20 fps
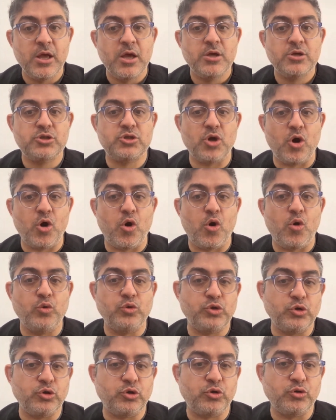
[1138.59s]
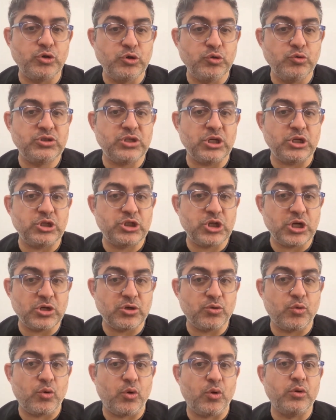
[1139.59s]
So, so you could use the
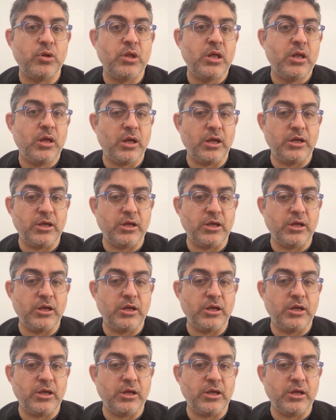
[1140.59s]
general, uh,